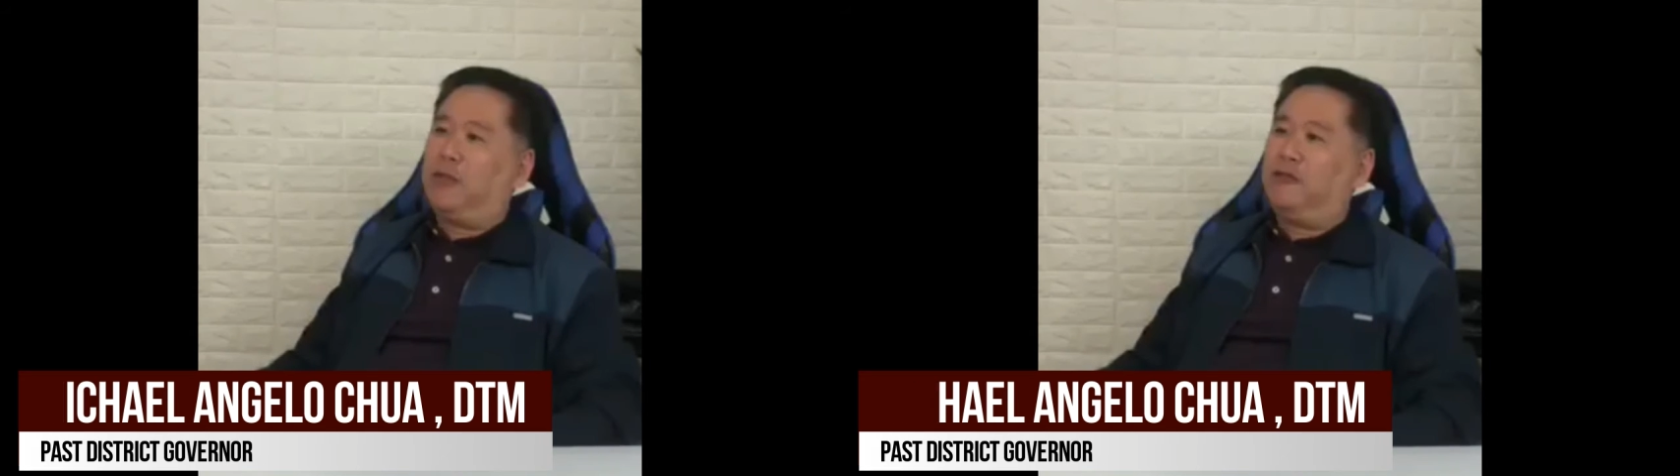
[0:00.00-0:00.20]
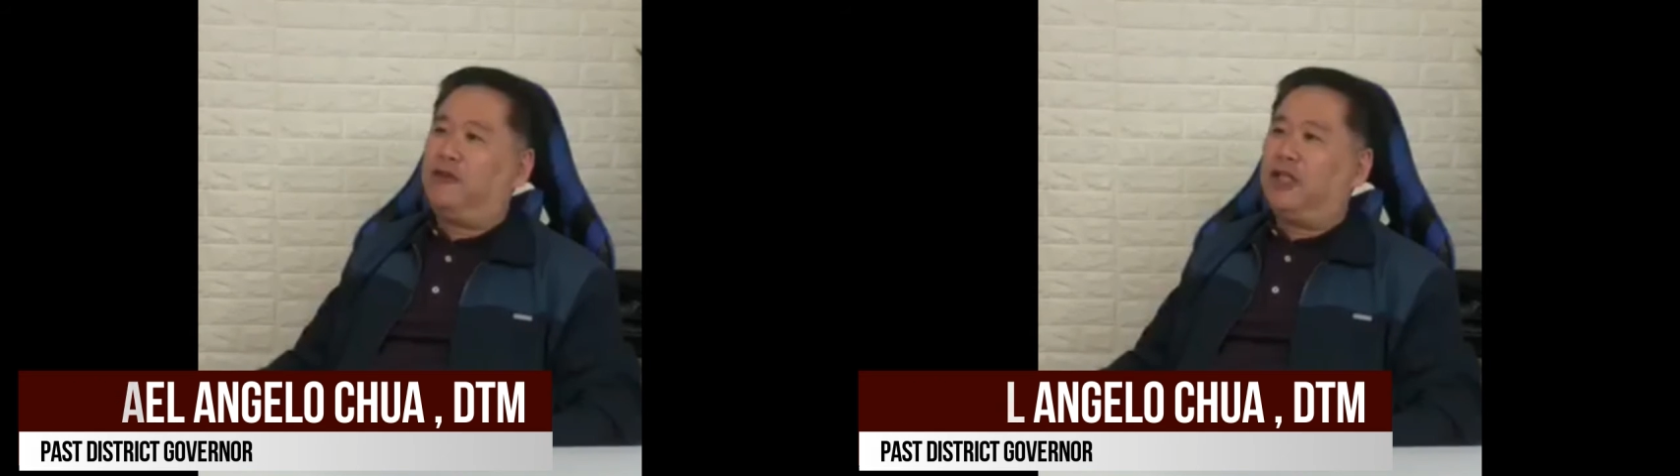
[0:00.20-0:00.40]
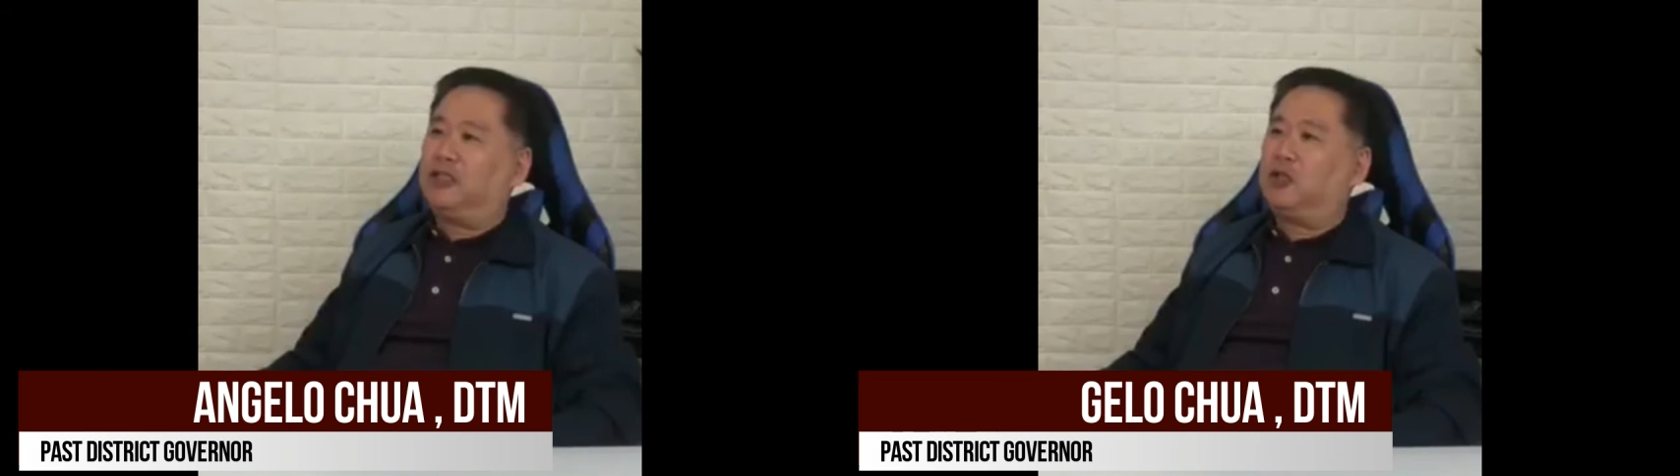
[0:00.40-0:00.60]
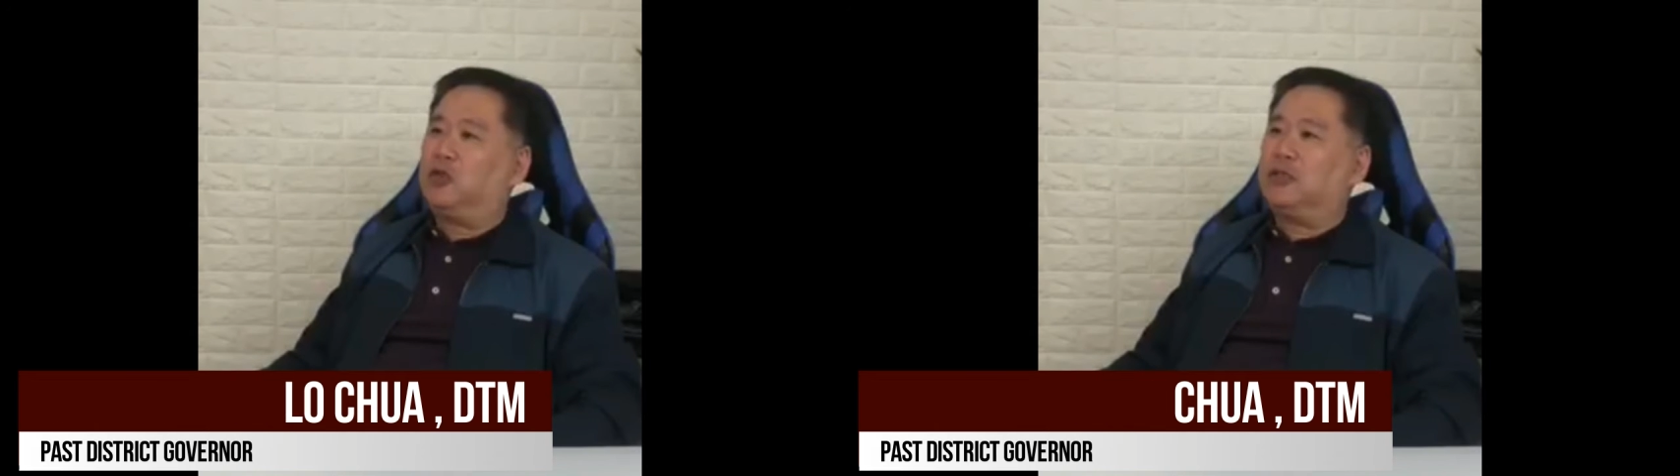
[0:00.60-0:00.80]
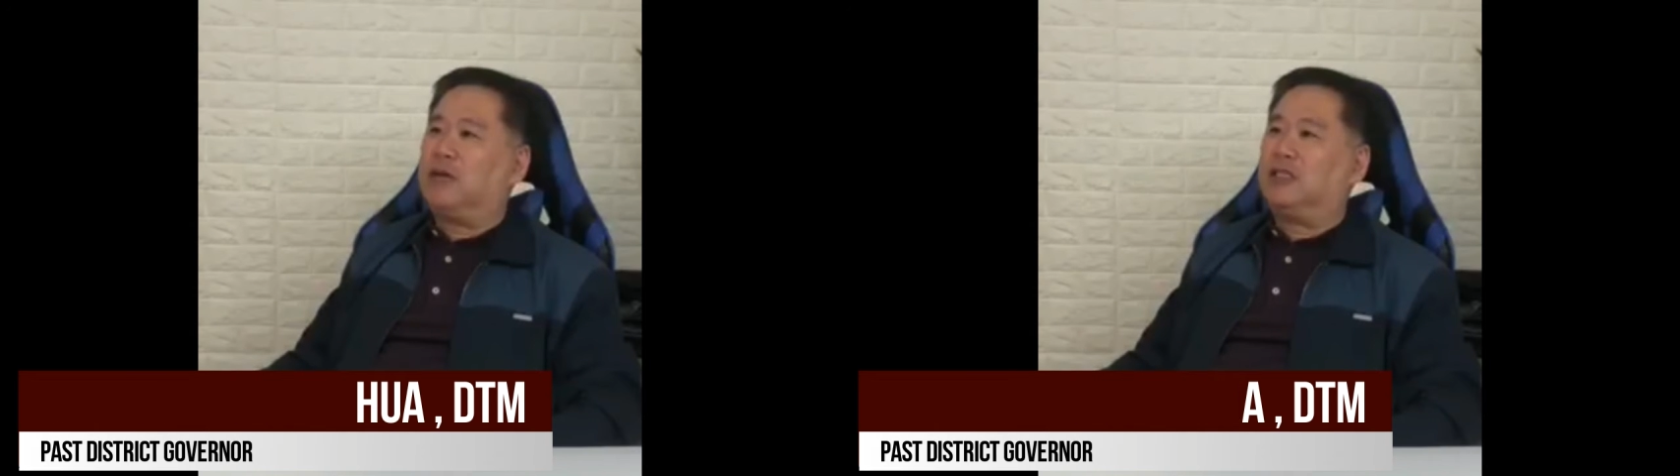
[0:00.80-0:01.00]
and Friends
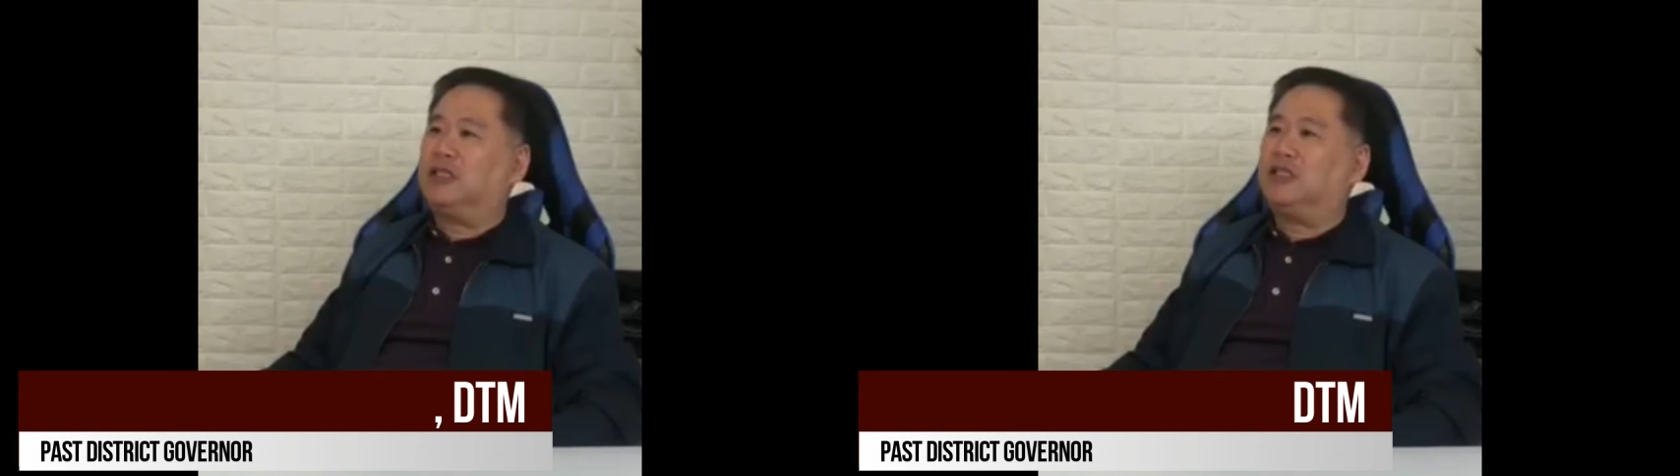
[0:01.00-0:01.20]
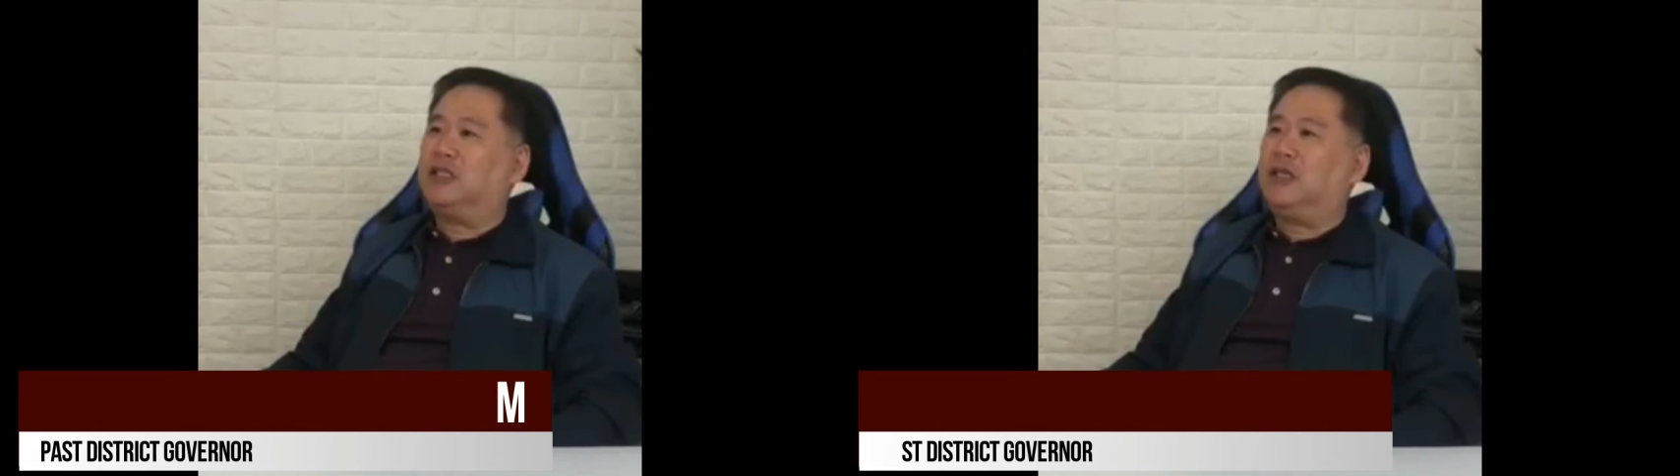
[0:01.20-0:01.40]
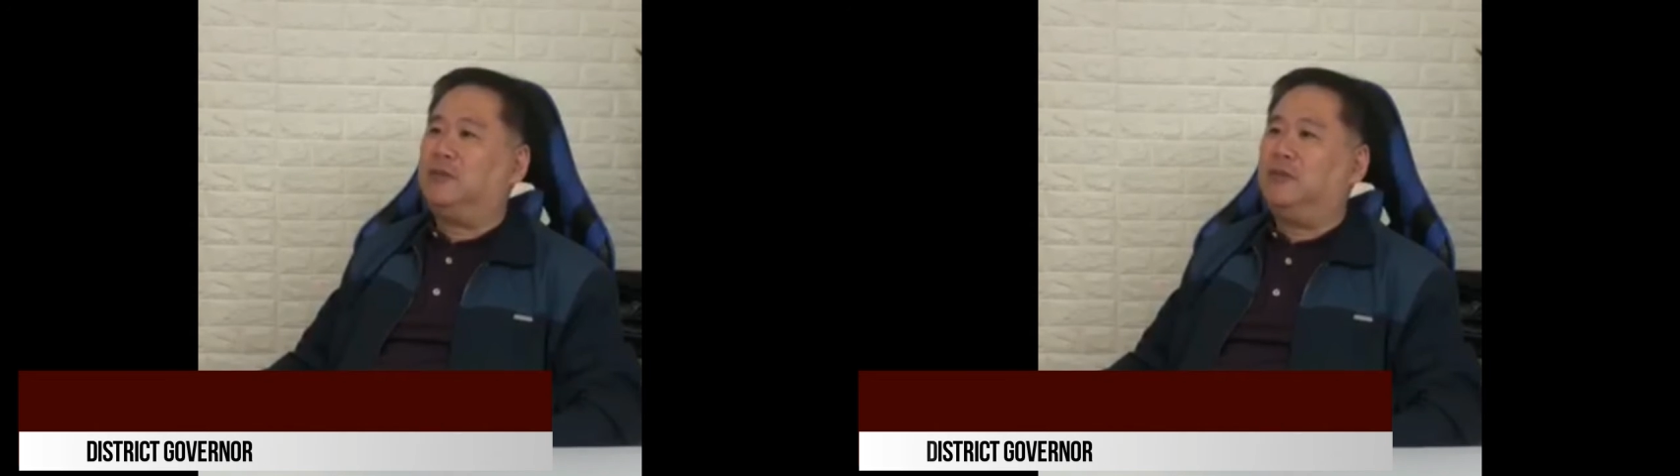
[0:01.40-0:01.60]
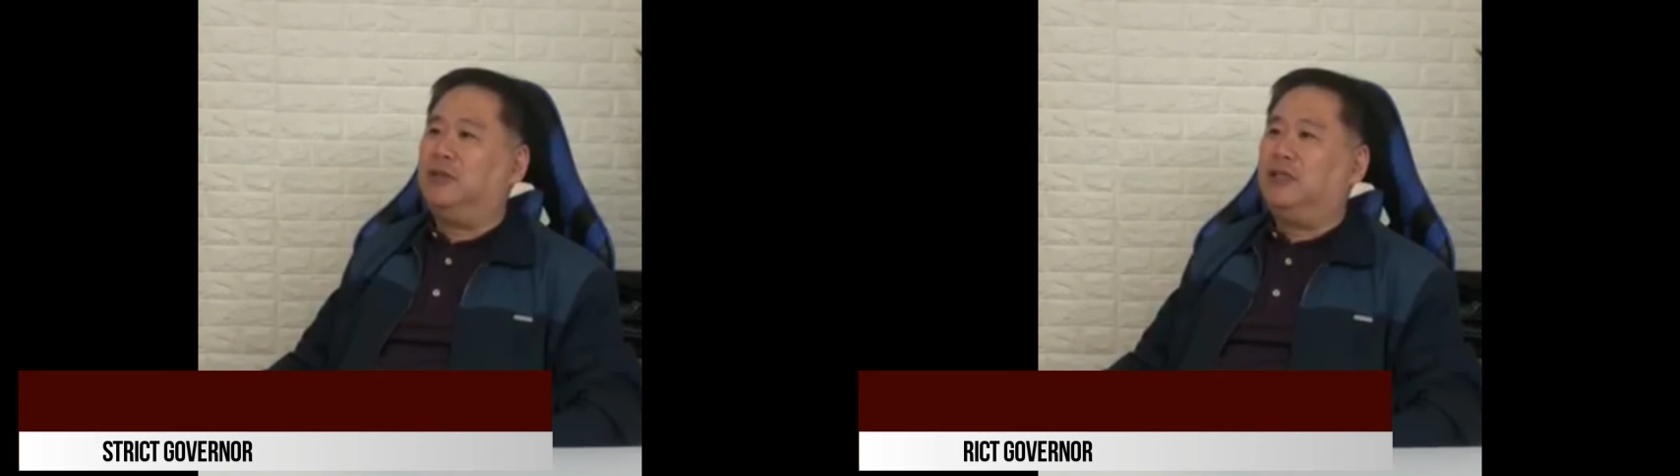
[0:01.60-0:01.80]
Toastmasters Club.